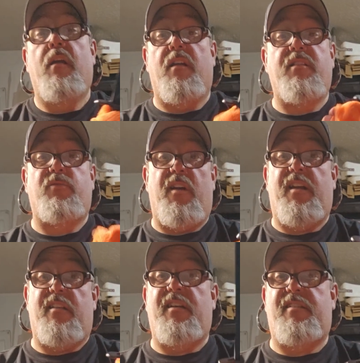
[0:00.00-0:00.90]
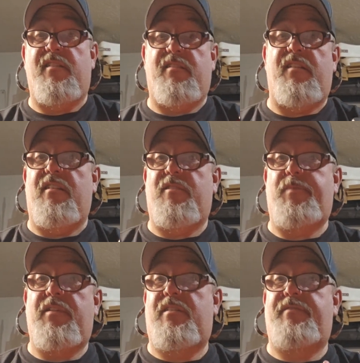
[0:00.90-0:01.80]
That's why collecting's an
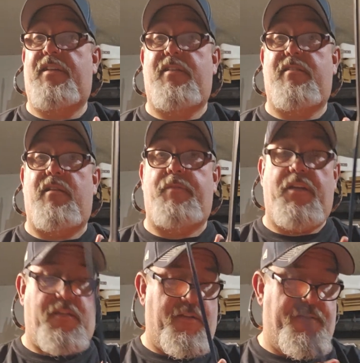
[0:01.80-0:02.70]
expensive-ass hobby.